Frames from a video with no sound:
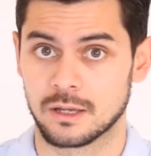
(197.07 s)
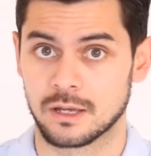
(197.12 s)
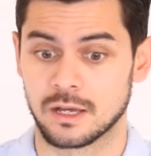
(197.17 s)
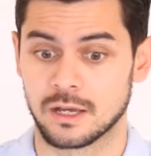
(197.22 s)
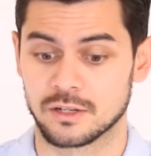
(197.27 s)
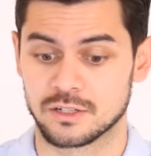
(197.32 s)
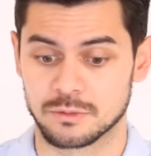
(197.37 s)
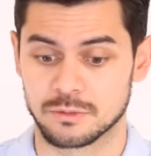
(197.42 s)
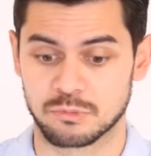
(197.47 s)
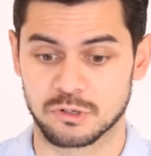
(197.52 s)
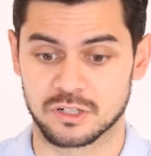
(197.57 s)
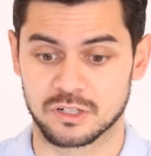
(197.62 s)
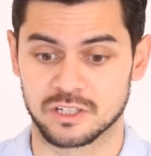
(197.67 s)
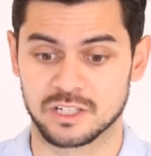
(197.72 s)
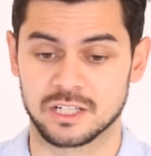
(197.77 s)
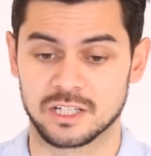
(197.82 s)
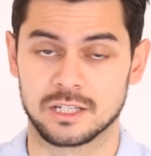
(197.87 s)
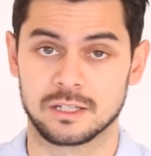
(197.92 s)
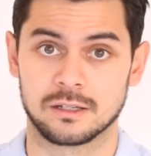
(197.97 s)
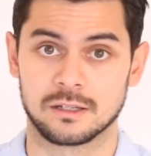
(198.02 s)
uh,
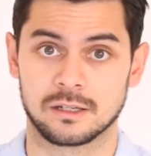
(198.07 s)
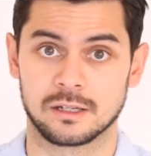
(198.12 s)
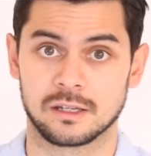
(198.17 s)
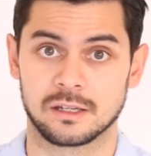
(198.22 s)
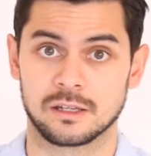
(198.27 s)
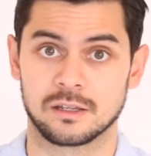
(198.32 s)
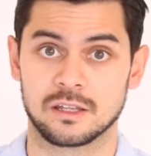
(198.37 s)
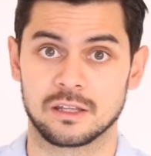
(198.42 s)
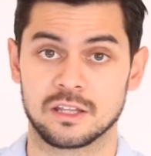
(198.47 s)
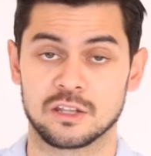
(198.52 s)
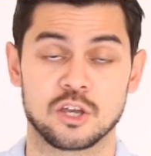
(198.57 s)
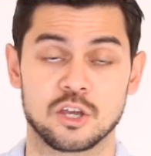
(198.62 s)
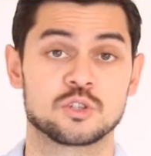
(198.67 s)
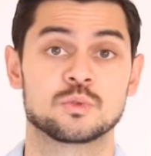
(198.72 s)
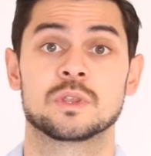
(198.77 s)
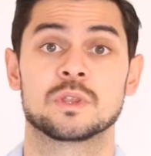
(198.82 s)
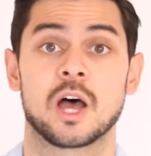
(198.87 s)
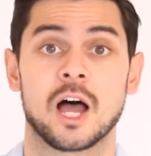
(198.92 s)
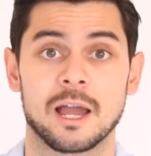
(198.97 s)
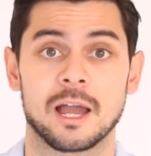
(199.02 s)
typically uh, in
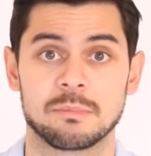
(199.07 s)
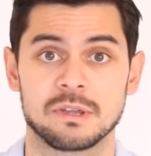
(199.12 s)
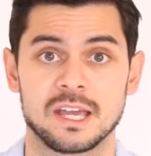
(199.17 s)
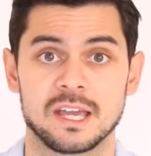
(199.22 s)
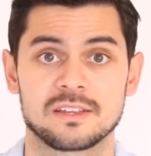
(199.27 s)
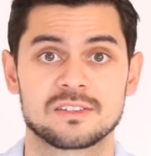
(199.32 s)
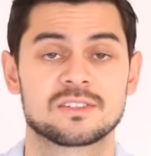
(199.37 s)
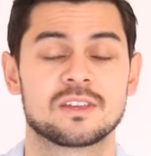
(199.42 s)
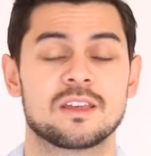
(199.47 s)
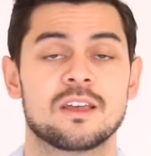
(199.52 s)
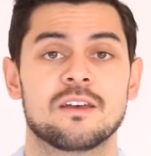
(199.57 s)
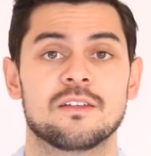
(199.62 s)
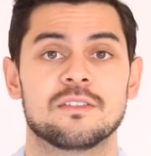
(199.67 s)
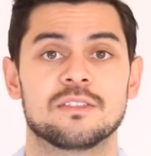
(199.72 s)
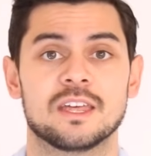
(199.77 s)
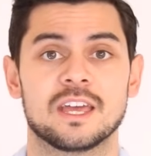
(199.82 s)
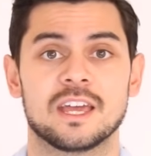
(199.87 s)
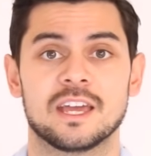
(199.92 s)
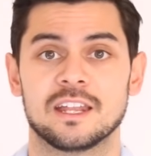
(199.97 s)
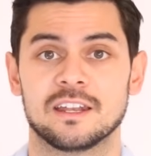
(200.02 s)
those with IBS,
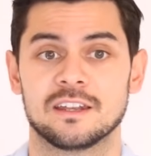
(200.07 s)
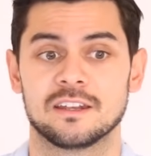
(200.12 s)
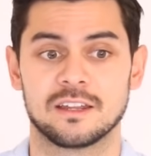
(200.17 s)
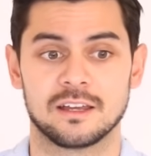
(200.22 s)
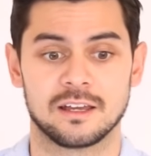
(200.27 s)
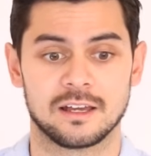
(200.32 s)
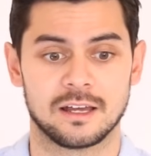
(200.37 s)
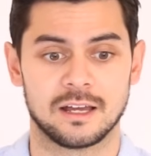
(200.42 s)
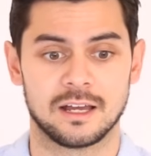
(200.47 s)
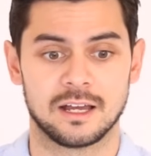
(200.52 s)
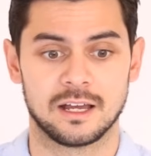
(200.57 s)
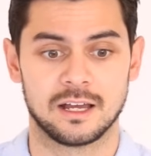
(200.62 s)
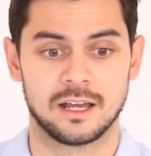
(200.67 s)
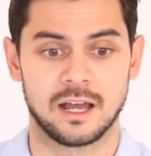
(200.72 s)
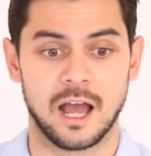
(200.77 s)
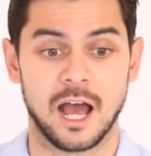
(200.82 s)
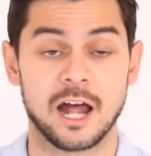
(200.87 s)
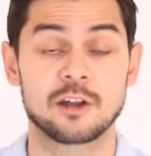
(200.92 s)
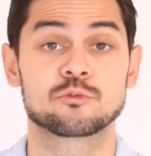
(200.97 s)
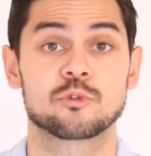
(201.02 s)
then
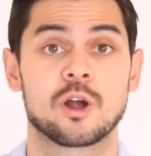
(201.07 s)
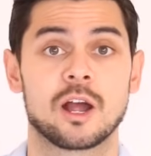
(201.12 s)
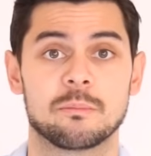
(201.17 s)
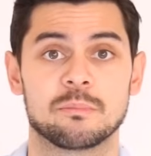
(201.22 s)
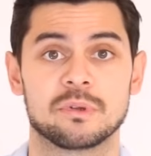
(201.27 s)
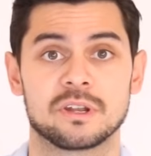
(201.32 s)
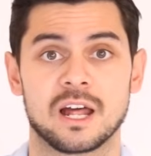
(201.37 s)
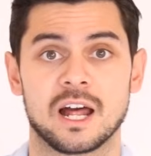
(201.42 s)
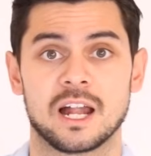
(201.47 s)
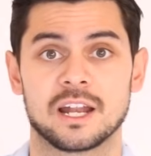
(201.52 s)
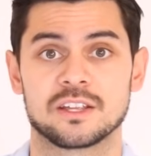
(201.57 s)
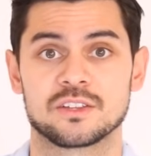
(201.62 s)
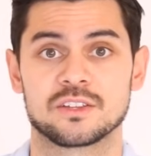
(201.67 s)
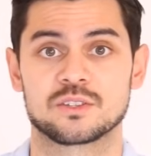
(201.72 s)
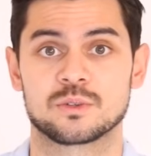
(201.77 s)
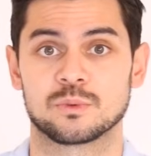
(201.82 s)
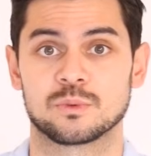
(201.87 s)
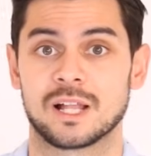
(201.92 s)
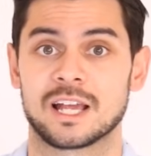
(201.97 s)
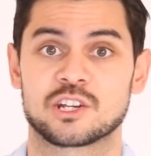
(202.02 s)
uh, unripe
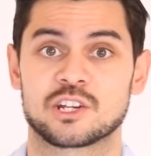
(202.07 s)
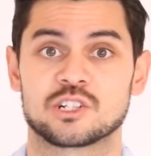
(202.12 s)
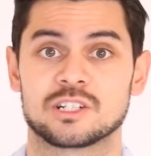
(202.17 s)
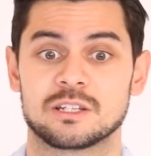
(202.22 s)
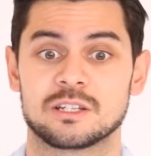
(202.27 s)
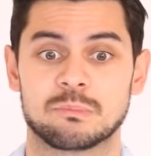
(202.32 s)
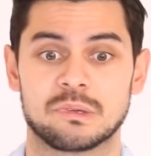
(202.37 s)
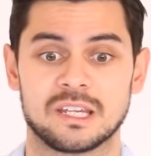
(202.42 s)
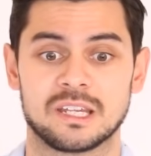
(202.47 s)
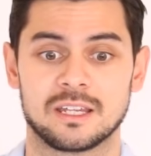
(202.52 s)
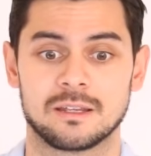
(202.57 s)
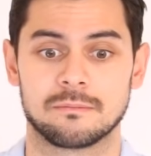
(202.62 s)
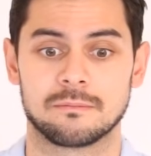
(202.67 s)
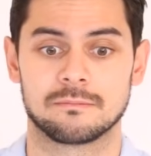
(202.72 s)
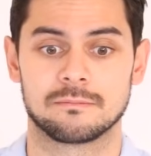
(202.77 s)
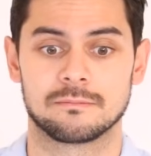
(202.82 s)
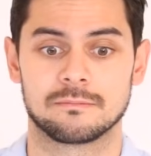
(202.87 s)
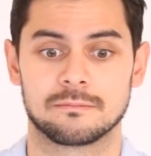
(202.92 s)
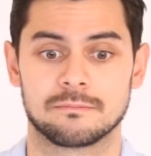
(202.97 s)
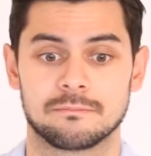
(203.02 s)
bananas will actually
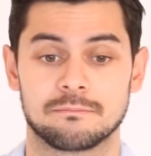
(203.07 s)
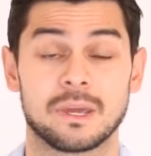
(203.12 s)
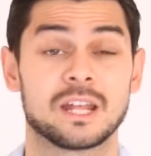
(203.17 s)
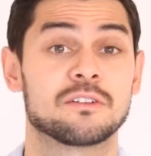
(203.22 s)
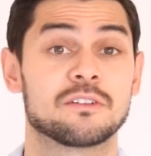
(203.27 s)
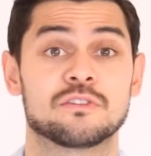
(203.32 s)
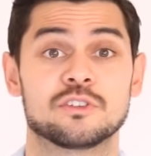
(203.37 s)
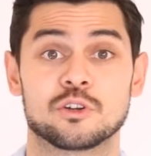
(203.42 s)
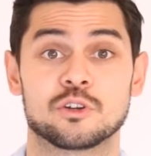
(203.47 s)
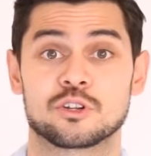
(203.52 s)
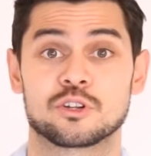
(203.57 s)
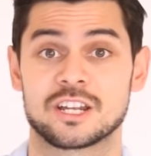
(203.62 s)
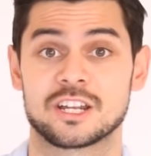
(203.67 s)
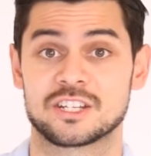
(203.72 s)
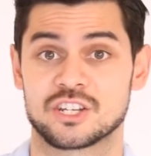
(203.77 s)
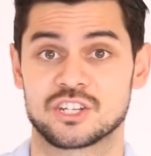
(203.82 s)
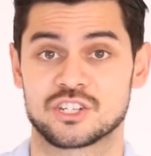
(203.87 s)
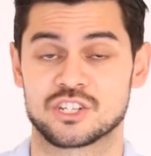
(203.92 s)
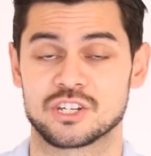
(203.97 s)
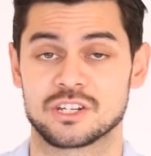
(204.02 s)
be better for your
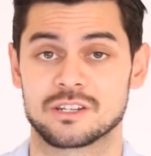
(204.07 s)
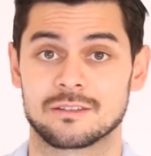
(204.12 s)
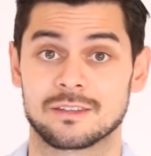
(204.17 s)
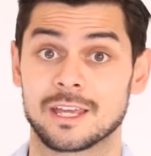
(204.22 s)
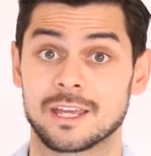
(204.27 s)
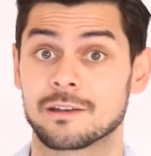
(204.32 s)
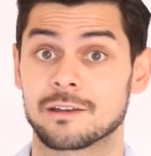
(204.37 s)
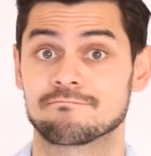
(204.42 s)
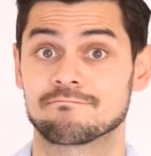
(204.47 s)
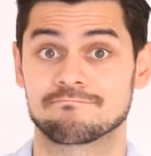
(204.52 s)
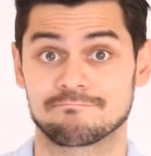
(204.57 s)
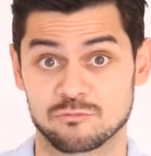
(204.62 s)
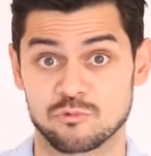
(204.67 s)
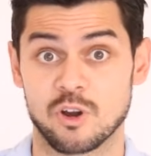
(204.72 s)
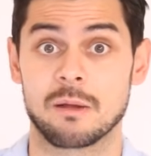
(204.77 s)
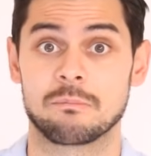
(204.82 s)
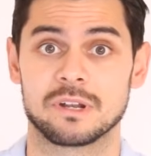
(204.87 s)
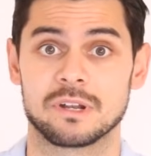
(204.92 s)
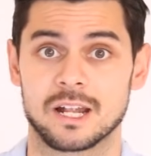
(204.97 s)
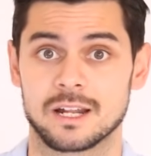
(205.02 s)
digestion than
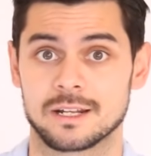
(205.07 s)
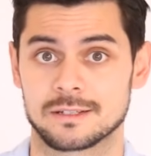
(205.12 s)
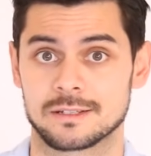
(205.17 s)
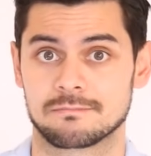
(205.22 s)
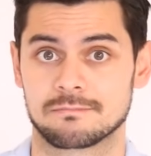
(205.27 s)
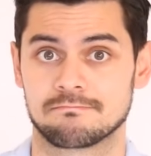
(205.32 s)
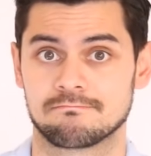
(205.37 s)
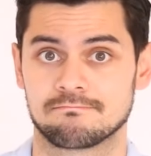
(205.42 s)
ripe bananas.